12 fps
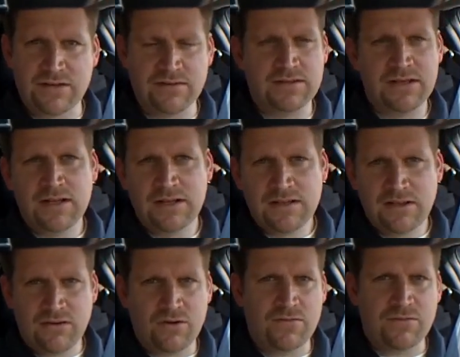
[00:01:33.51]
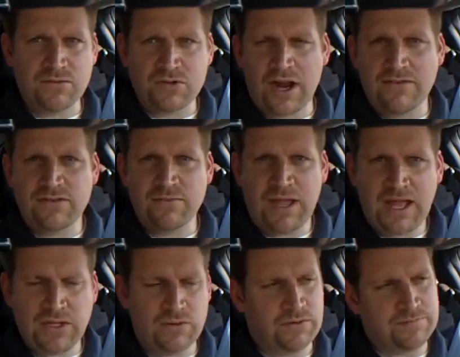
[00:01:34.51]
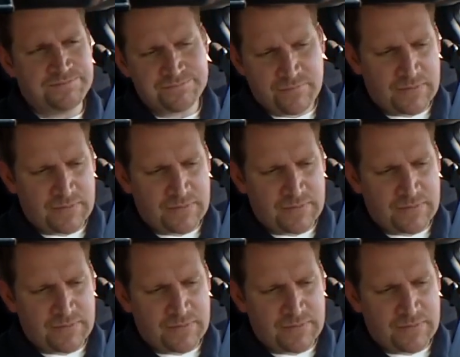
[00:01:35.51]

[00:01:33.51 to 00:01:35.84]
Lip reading: and you can go from drive to manual.